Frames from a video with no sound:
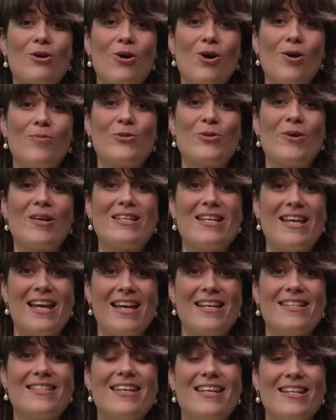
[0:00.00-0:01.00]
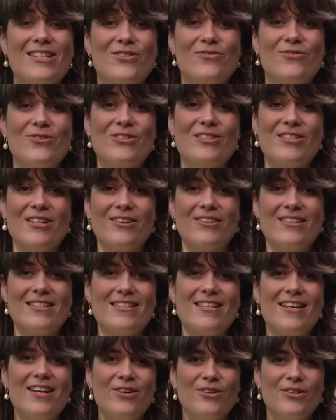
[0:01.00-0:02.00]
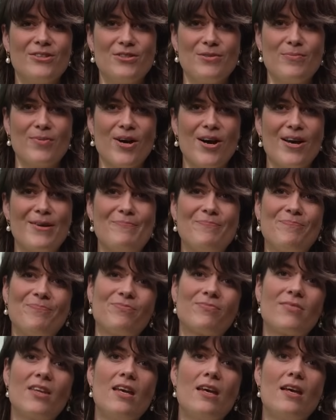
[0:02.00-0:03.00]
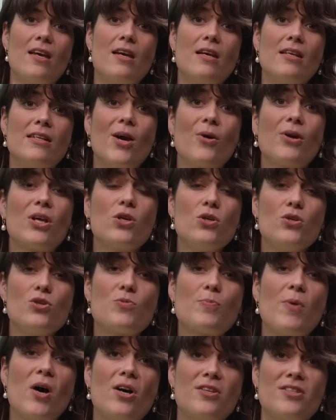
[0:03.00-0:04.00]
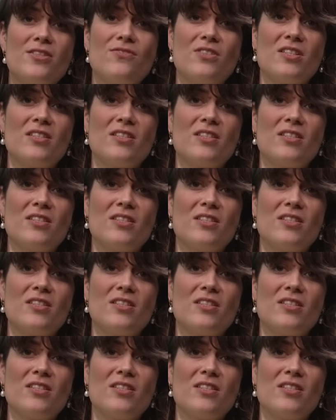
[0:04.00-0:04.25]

COP28 interview series here in Dubai. Now, a huge part of